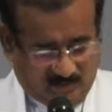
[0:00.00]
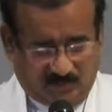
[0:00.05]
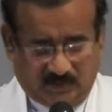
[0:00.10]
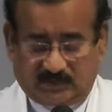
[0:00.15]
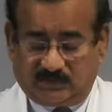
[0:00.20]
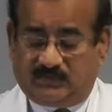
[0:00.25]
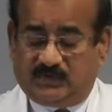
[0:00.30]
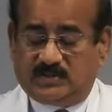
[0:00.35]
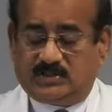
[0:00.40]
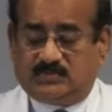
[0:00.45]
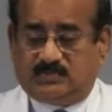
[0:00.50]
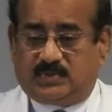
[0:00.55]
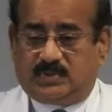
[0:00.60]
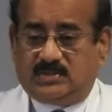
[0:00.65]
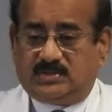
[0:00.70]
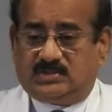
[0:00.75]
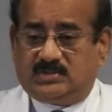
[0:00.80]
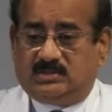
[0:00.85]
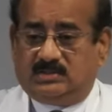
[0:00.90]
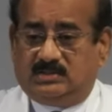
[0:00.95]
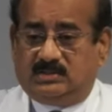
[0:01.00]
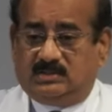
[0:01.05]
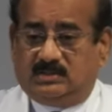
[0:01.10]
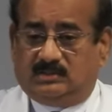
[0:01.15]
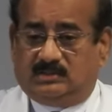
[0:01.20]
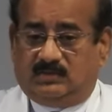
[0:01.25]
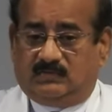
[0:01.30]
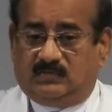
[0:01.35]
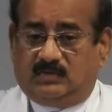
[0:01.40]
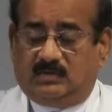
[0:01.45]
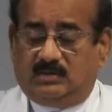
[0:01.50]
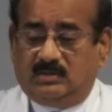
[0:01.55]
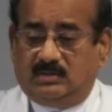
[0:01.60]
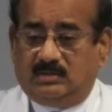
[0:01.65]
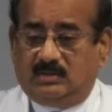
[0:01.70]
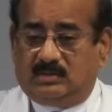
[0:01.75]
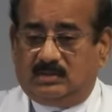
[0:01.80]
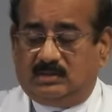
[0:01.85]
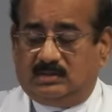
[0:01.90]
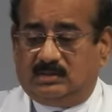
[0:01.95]
For the first person, the
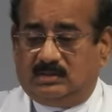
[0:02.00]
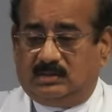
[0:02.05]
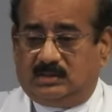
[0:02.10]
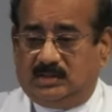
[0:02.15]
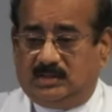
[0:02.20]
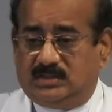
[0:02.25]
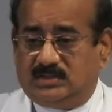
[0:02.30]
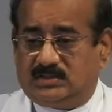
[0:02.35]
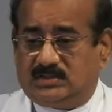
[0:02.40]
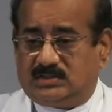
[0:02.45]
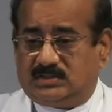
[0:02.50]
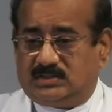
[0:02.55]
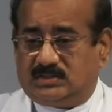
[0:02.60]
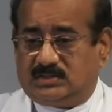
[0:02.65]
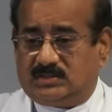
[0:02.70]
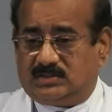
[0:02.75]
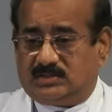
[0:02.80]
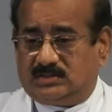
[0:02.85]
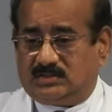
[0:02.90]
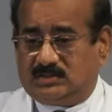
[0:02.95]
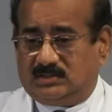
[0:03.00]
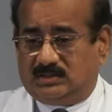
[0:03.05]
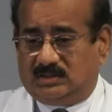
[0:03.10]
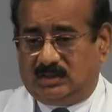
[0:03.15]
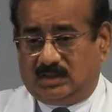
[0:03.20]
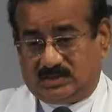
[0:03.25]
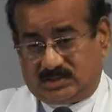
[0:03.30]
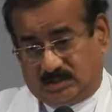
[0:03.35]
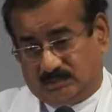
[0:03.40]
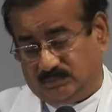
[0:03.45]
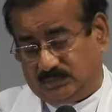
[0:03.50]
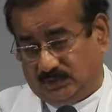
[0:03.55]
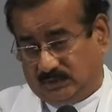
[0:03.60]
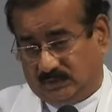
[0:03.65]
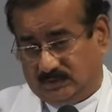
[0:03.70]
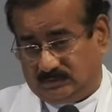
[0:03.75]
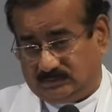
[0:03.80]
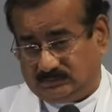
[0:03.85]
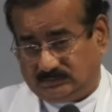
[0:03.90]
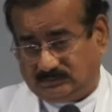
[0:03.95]
world is a
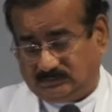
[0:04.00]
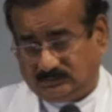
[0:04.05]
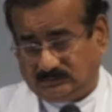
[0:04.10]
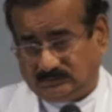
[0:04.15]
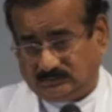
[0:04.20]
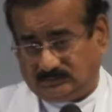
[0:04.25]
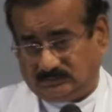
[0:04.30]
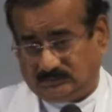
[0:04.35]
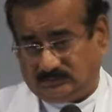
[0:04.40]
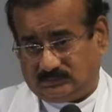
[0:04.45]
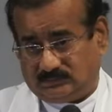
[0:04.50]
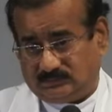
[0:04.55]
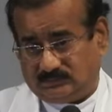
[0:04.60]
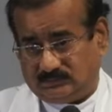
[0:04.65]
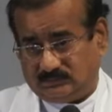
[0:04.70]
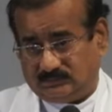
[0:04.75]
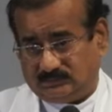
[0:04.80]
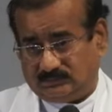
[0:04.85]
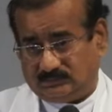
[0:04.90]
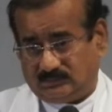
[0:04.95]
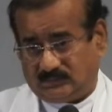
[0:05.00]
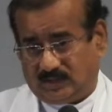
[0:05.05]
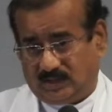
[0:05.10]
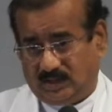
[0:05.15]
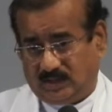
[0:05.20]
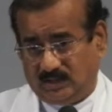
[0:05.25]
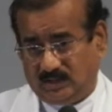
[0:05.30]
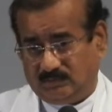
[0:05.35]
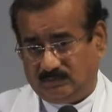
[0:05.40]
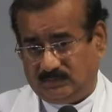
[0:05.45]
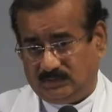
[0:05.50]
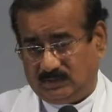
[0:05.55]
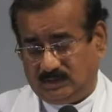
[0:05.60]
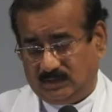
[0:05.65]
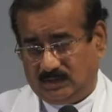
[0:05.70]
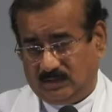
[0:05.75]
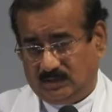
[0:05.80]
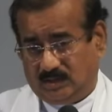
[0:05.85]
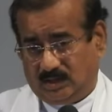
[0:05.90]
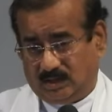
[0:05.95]
temple. He
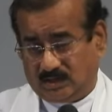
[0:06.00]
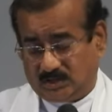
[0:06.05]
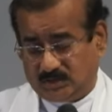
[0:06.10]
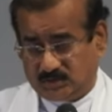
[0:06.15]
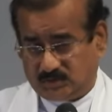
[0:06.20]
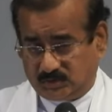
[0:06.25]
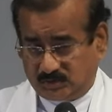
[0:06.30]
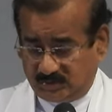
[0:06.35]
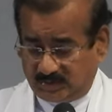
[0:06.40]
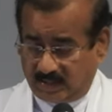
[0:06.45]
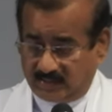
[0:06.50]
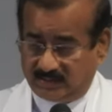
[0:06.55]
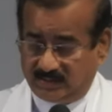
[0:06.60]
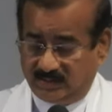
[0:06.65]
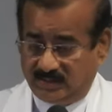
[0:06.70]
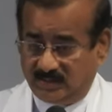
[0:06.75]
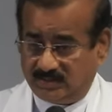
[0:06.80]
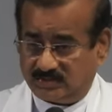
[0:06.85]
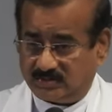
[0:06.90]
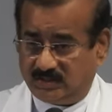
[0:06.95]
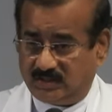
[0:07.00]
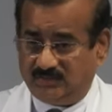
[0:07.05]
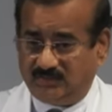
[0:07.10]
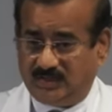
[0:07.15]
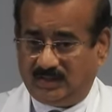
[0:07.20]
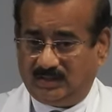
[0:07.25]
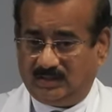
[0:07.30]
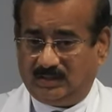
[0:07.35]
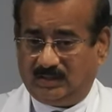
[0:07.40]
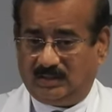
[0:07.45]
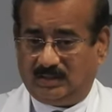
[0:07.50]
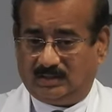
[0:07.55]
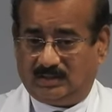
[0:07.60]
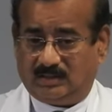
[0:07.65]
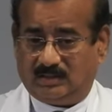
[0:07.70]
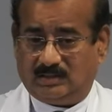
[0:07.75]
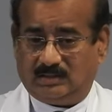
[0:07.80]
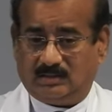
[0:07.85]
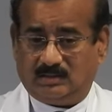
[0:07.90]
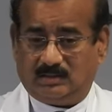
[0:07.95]
understood that he is living
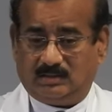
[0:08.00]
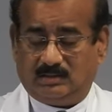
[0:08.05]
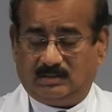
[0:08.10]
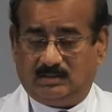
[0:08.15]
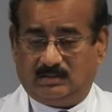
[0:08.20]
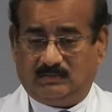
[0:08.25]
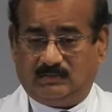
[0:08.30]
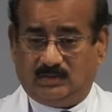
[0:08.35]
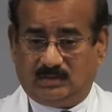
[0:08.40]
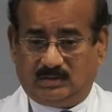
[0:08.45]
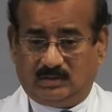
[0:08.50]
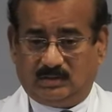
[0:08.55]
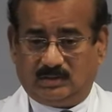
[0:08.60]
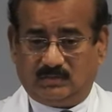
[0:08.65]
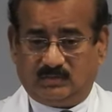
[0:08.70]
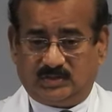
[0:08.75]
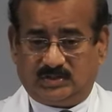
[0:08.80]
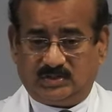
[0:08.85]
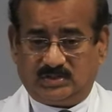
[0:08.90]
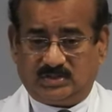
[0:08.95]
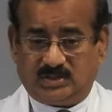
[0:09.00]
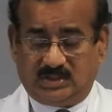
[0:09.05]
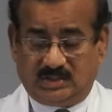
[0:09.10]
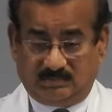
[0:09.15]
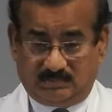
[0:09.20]
in a world which is